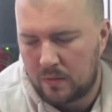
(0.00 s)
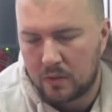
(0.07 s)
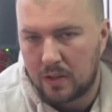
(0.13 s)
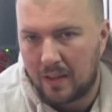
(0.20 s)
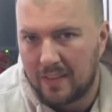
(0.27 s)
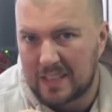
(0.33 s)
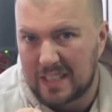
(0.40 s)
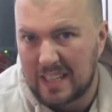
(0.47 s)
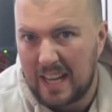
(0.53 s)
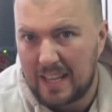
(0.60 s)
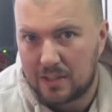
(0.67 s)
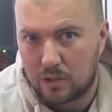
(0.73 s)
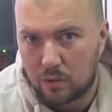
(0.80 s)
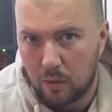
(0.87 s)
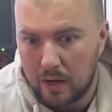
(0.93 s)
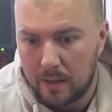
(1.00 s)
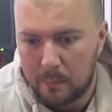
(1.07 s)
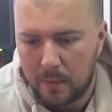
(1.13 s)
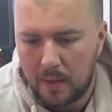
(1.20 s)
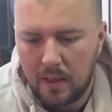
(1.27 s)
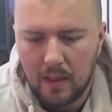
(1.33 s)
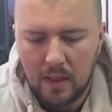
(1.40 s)
feels like there's less
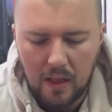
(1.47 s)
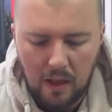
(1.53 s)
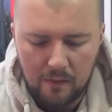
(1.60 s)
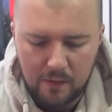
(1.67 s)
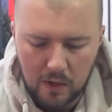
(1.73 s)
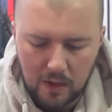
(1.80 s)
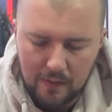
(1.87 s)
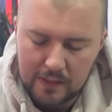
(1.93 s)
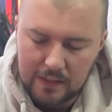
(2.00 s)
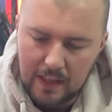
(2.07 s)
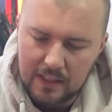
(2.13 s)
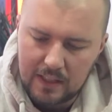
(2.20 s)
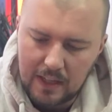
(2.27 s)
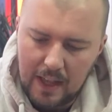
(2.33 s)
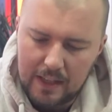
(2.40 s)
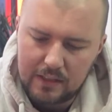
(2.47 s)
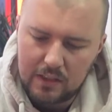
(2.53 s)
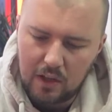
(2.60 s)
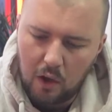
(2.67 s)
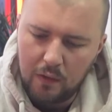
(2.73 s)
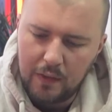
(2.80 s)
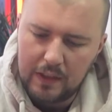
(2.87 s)
grip. I feel like there's
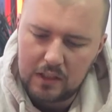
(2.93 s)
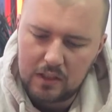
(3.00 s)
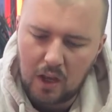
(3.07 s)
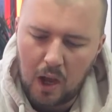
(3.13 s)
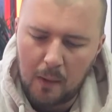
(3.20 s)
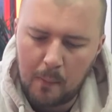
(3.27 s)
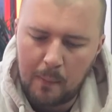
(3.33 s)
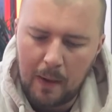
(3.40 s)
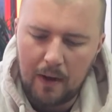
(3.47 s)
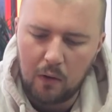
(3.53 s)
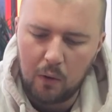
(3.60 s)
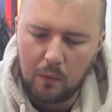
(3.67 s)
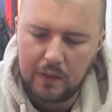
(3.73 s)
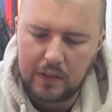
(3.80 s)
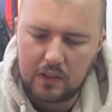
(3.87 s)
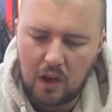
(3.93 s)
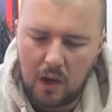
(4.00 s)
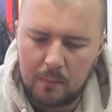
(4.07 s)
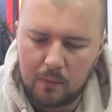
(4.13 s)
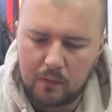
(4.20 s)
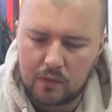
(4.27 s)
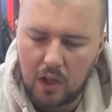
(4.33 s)
less on this type of barrel, on this
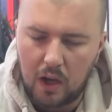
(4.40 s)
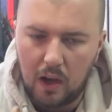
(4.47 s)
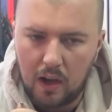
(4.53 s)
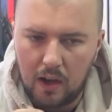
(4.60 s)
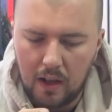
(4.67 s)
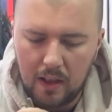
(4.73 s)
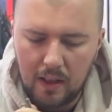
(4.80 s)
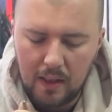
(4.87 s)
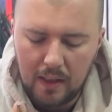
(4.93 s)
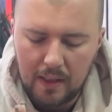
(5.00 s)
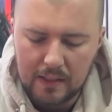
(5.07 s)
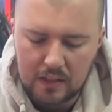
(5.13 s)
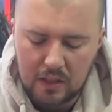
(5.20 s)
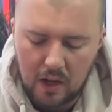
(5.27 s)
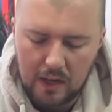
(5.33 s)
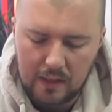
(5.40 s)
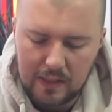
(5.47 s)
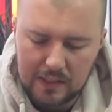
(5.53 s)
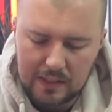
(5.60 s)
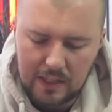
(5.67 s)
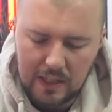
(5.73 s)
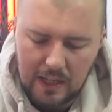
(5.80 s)
type of dart. It's like
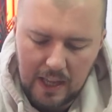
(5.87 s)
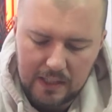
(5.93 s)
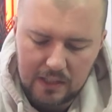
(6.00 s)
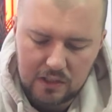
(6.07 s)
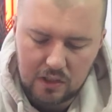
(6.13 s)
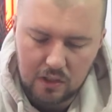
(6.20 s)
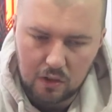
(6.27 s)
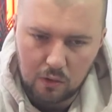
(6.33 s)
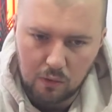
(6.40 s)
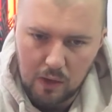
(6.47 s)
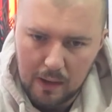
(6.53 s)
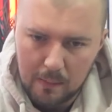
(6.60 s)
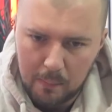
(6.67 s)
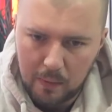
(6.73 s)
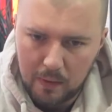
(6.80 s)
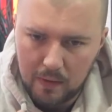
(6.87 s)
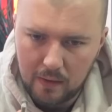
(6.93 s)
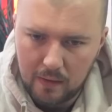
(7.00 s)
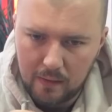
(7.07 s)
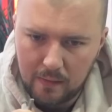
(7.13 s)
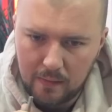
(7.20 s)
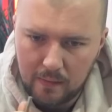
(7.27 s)
there's less grip
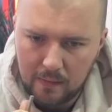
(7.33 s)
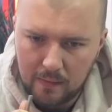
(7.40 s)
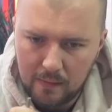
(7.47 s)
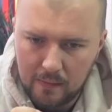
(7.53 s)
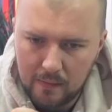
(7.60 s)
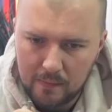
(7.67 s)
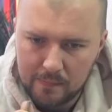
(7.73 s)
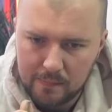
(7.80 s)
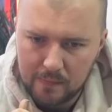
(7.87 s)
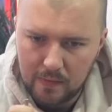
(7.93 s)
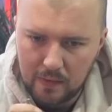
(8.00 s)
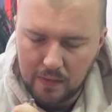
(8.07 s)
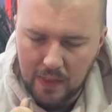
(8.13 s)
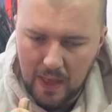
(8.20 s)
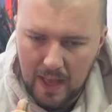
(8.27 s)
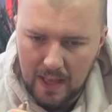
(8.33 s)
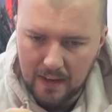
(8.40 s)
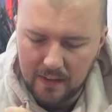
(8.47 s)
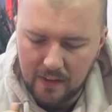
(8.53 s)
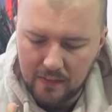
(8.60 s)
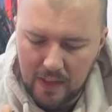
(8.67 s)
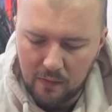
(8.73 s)

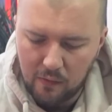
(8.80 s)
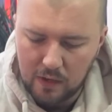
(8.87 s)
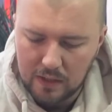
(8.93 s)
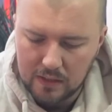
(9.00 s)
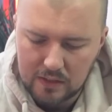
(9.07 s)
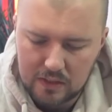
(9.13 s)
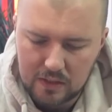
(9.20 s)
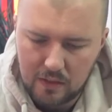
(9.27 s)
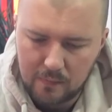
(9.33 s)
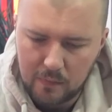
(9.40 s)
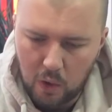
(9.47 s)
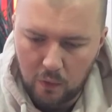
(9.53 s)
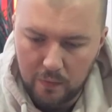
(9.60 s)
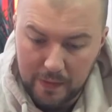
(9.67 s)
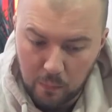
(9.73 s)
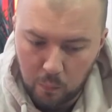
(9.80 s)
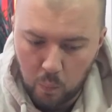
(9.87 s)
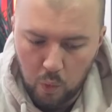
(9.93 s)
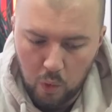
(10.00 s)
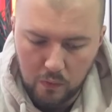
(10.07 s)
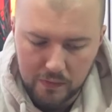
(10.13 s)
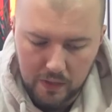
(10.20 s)
than there is on the
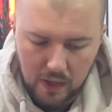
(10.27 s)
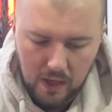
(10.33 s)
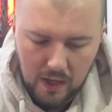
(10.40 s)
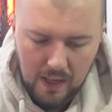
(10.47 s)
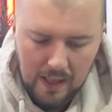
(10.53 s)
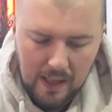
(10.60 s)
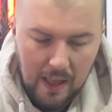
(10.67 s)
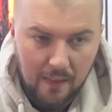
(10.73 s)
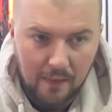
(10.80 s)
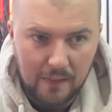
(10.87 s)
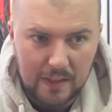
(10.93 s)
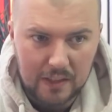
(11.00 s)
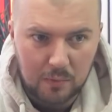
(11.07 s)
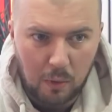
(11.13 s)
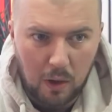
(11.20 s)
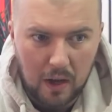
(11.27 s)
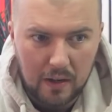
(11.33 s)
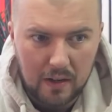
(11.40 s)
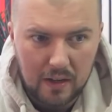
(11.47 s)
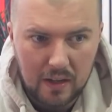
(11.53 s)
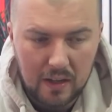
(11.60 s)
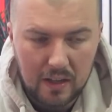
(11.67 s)
worn dart, and this
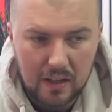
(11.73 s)
one.